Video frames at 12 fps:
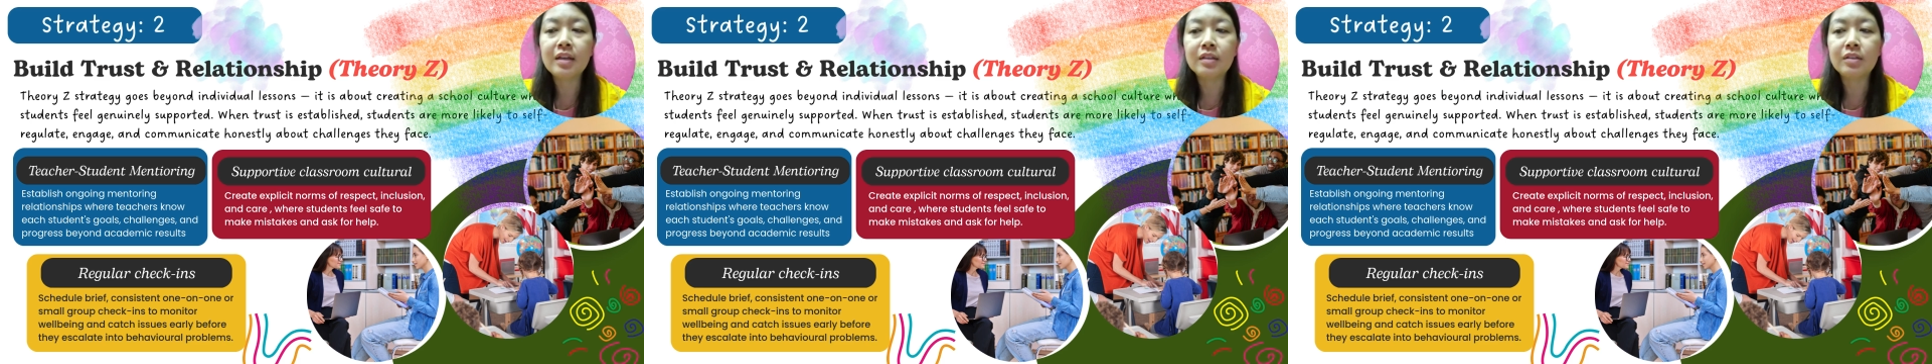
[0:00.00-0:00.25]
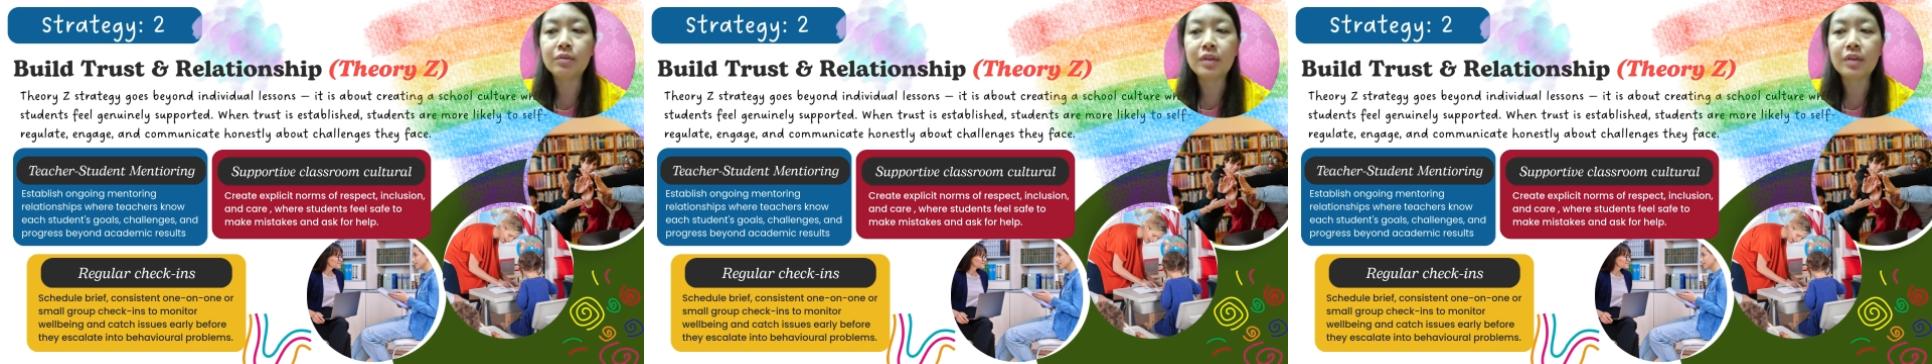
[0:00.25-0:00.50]

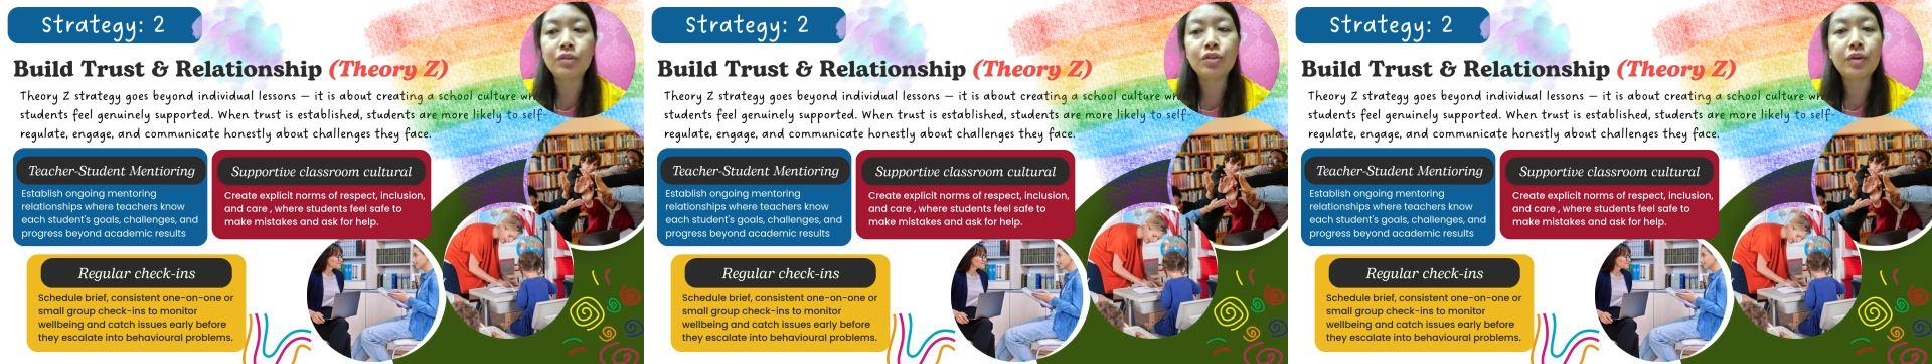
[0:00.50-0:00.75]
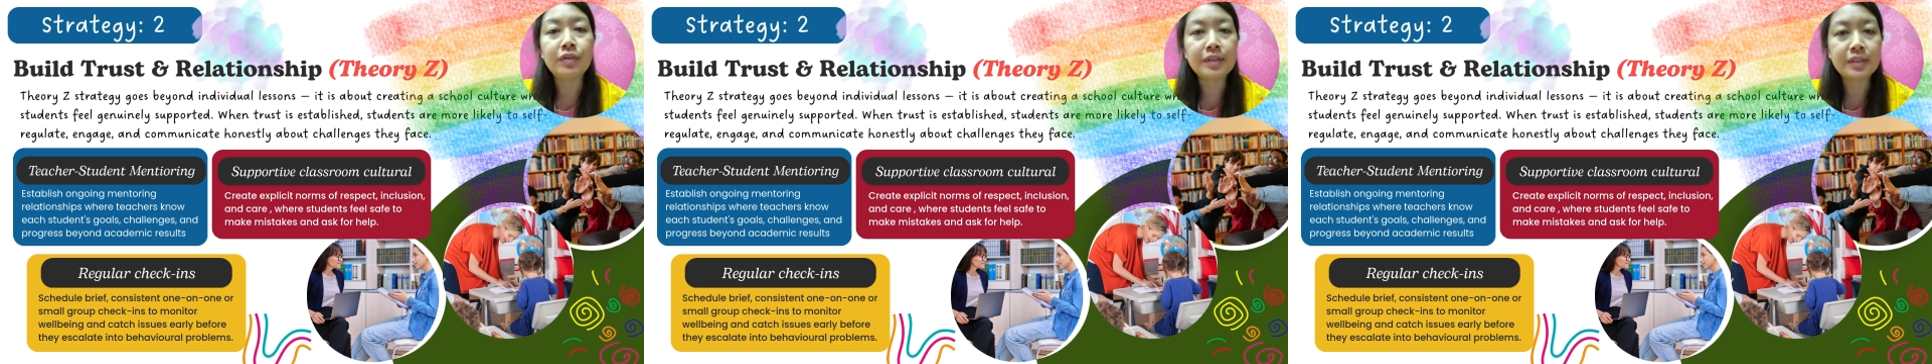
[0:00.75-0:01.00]
So in
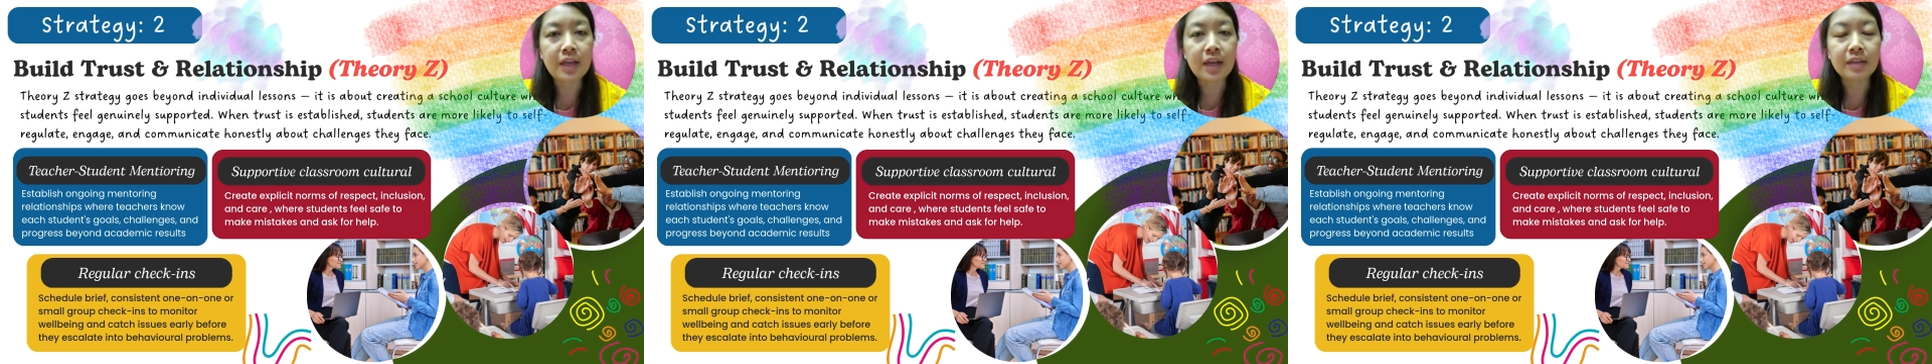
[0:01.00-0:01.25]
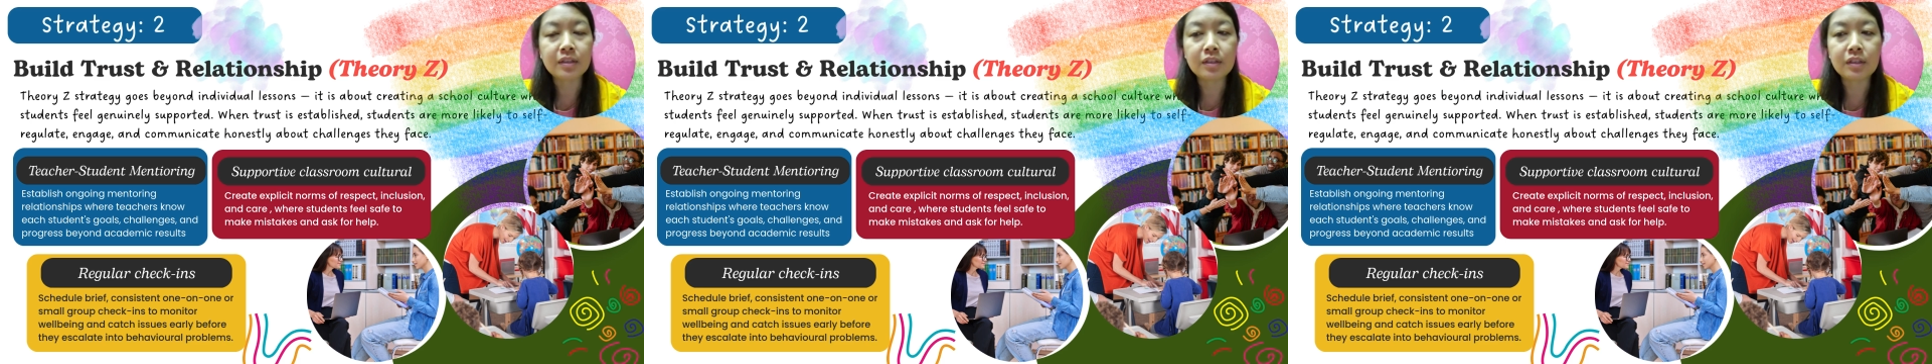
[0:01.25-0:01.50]
theory
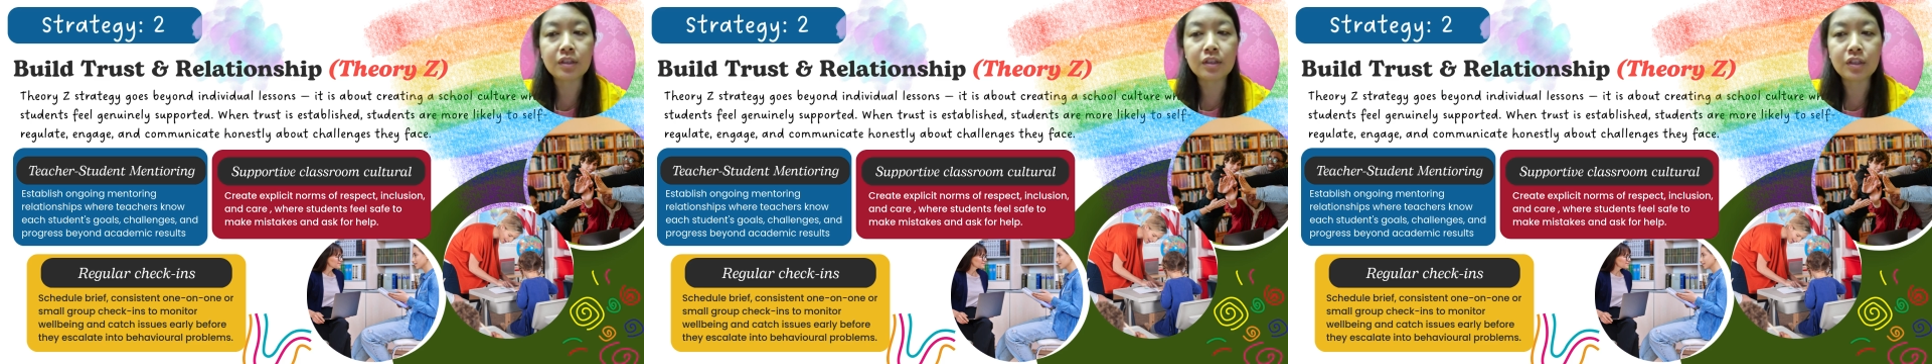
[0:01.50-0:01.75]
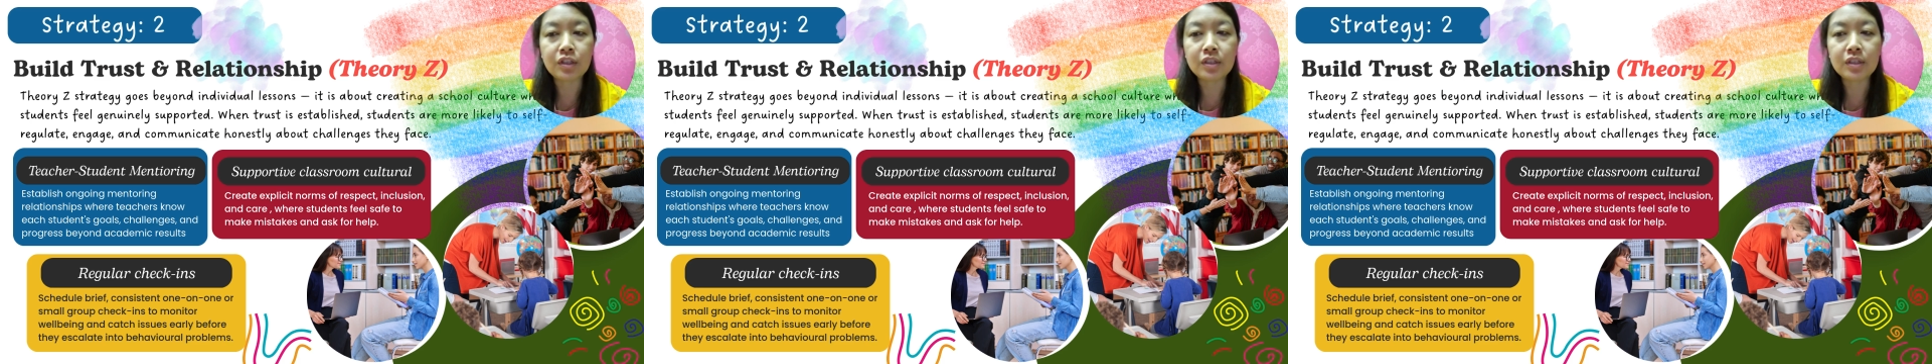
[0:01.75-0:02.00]
Z, the
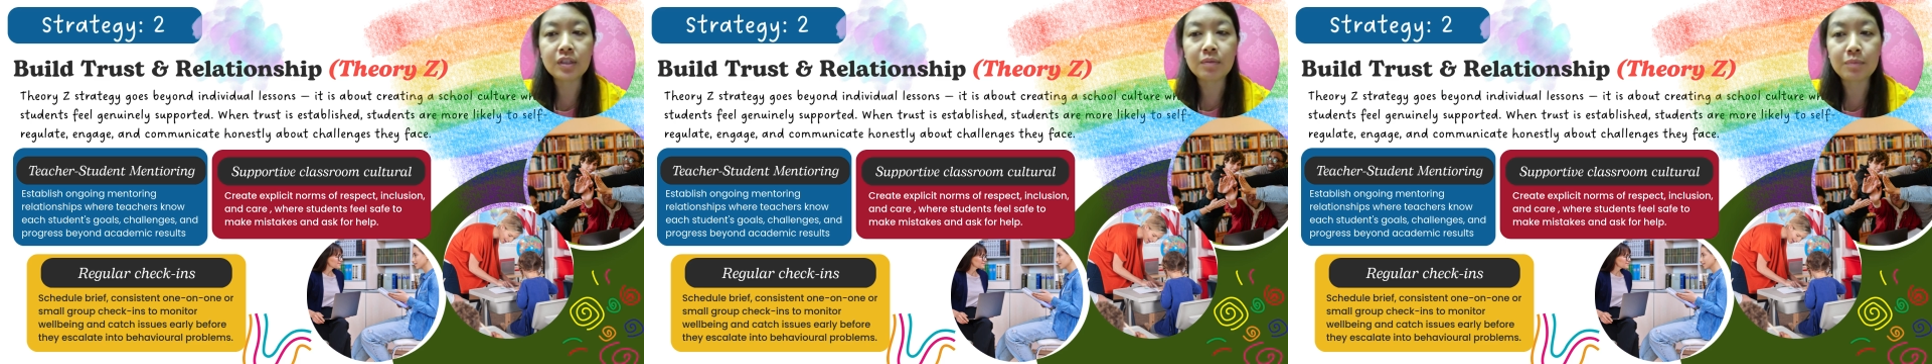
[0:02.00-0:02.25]
teachers can